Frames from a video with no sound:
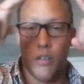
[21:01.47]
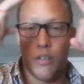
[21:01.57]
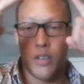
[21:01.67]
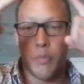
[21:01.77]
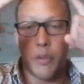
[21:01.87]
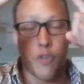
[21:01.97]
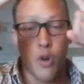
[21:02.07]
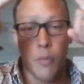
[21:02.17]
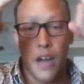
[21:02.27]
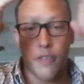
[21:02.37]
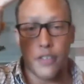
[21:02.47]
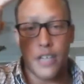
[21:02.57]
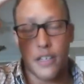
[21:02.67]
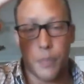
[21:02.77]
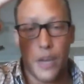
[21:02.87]
Before My
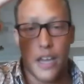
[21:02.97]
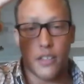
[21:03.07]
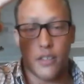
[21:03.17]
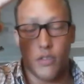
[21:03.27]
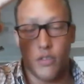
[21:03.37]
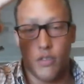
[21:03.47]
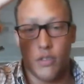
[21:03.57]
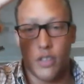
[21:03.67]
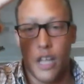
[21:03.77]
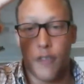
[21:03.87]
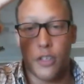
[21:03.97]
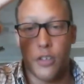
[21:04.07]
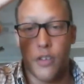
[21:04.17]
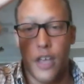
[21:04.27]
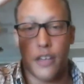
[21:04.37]
Advertising Pays left
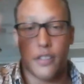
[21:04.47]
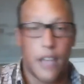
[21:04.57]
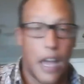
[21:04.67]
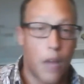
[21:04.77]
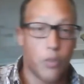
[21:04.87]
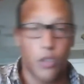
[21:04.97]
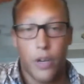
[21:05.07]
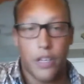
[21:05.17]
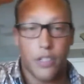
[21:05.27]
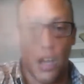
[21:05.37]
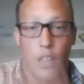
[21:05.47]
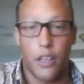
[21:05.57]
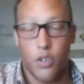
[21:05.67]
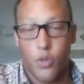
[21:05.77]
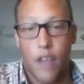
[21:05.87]
the US, I was already solid
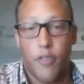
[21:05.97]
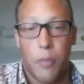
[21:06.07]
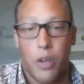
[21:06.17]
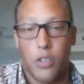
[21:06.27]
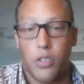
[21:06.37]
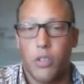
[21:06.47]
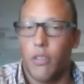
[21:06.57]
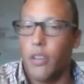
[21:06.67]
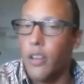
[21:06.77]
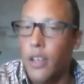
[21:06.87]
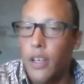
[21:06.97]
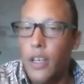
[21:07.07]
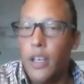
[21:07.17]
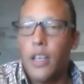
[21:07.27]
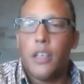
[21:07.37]
in Traffic Monsoon.
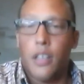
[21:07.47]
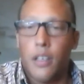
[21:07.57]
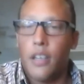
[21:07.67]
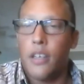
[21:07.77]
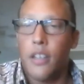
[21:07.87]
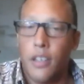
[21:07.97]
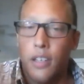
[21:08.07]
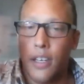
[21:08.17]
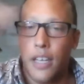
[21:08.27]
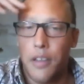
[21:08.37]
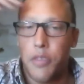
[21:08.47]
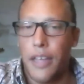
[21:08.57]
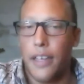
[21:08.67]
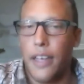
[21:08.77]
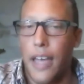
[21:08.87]
You got to
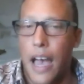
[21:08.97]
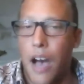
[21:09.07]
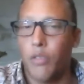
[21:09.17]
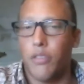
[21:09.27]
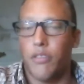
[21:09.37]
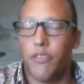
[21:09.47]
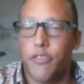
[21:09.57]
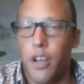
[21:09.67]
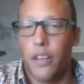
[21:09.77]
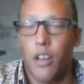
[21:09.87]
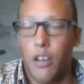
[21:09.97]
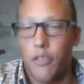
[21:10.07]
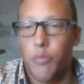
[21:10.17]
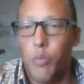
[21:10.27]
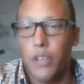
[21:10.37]
think out in front of
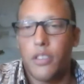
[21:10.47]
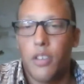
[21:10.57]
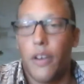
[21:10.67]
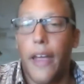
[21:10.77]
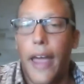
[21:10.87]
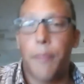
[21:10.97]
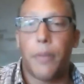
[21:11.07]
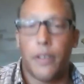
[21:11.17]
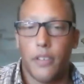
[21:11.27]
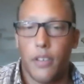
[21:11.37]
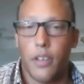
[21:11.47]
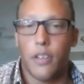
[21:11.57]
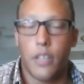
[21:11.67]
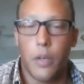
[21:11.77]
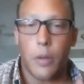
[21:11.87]
what's going to happen. You
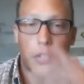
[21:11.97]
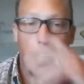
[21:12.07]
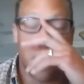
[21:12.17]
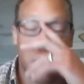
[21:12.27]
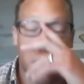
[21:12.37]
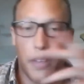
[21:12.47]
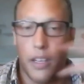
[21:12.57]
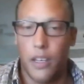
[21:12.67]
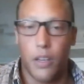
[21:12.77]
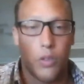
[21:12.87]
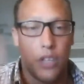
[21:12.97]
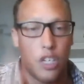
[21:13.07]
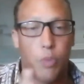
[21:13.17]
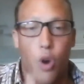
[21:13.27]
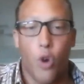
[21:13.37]
see what I'm saying? These
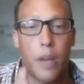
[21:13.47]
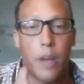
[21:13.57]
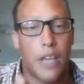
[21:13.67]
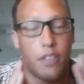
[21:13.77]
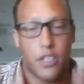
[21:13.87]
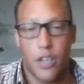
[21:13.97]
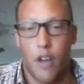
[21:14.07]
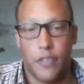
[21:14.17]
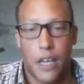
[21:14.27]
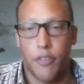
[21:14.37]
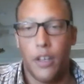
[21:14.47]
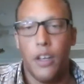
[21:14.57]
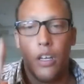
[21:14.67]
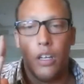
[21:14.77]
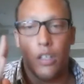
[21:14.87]
programs have a shelf life.
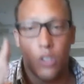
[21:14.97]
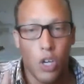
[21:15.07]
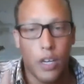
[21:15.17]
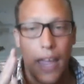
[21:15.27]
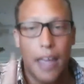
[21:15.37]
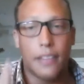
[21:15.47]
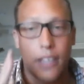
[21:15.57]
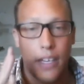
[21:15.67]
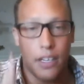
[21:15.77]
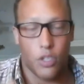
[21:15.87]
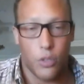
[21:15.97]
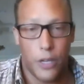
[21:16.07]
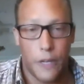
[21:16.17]
Look at the history,